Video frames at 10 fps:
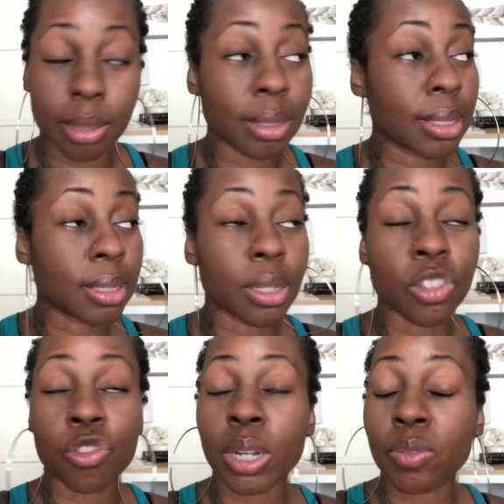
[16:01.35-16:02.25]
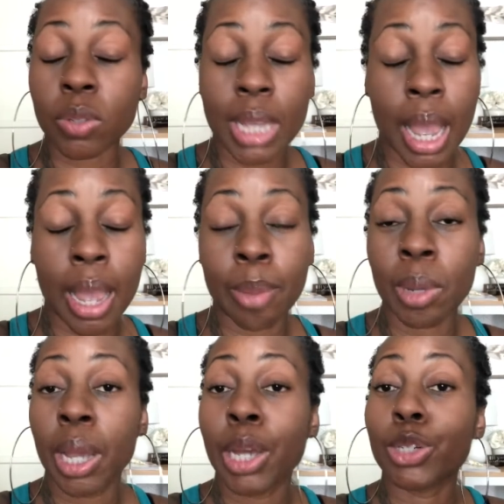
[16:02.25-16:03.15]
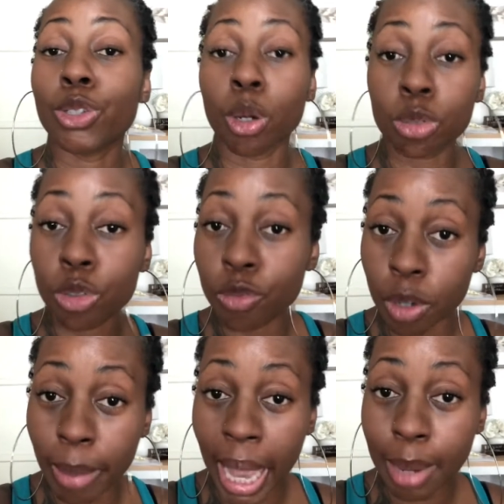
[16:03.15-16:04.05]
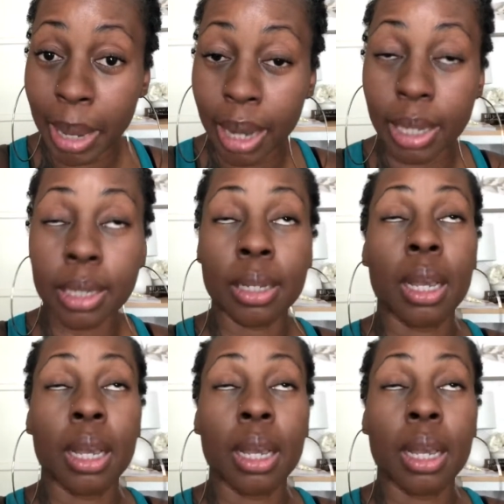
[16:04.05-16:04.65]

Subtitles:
This is a stressful time. Don't you feel bad about it.